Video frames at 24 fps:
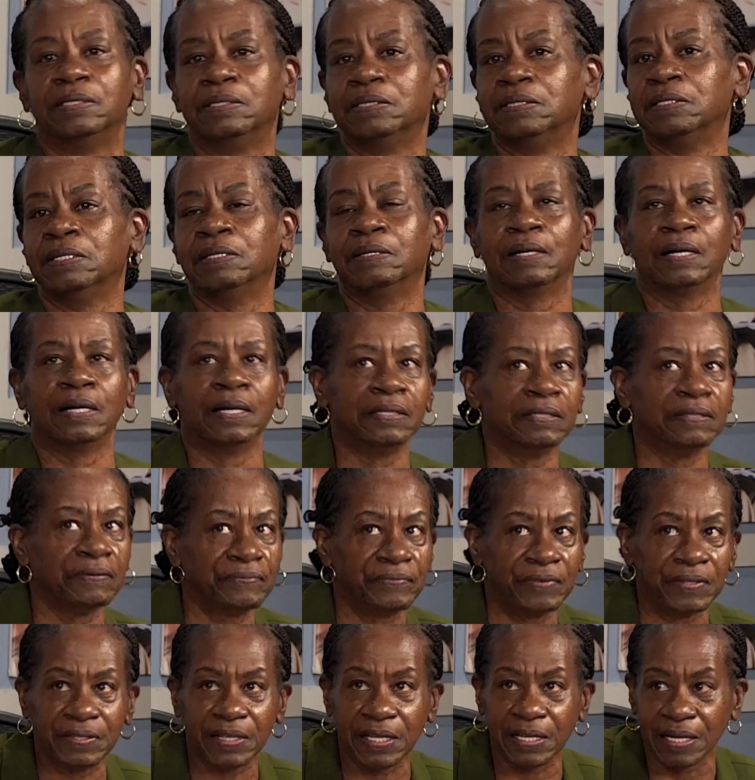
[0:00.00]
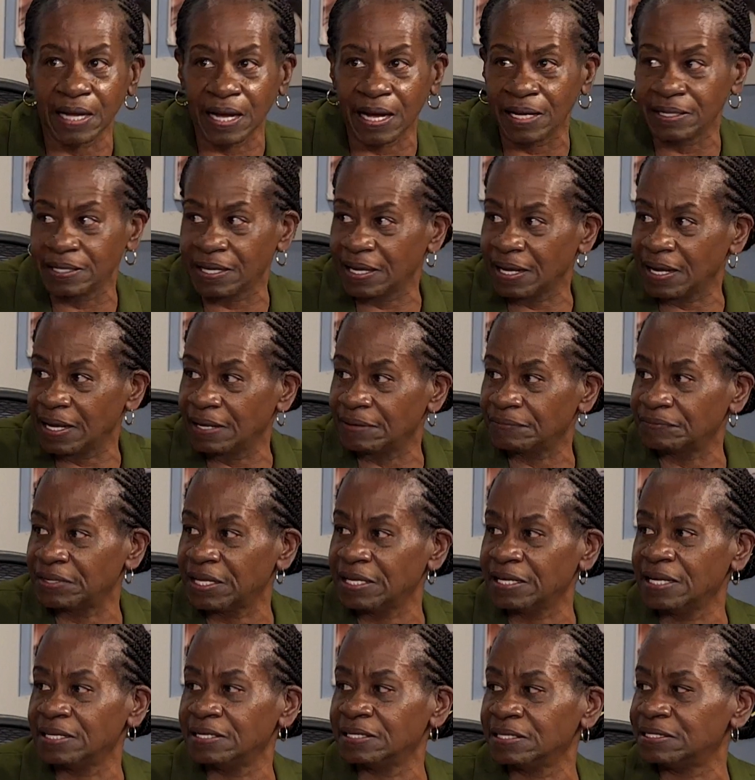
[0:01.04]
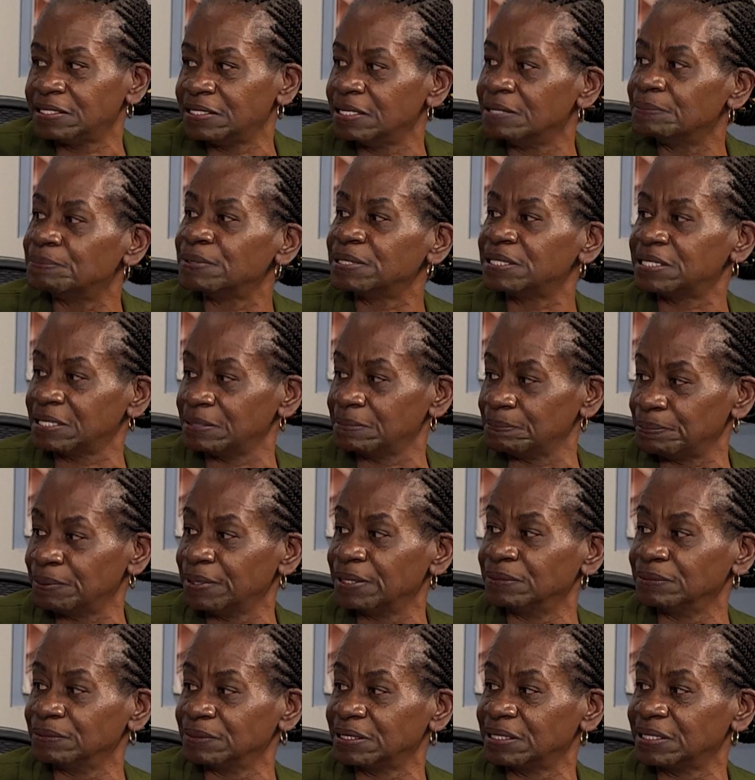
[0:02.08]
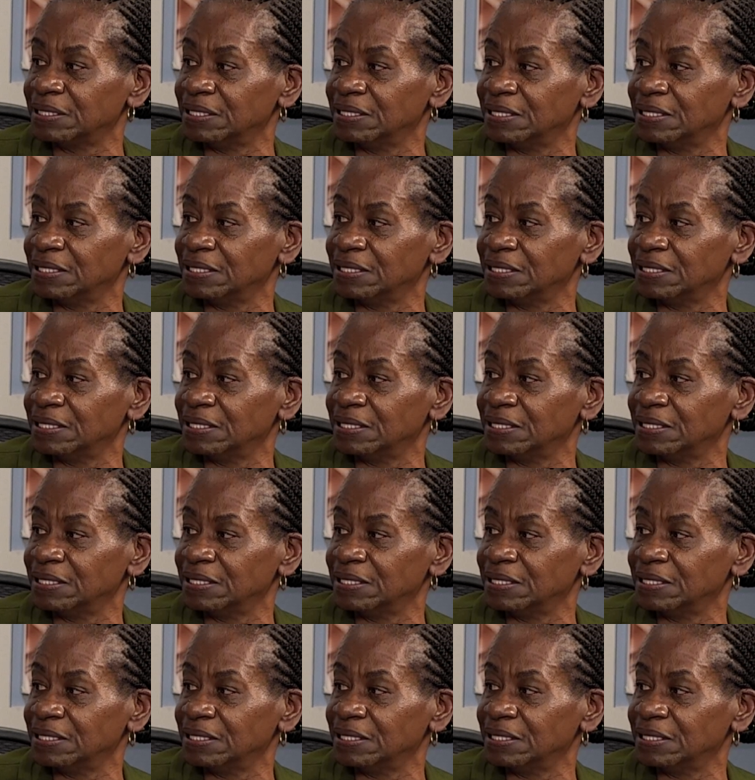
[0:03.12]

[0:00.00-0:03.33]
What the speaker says: They're under 59 and a half. They get a 10% penalty.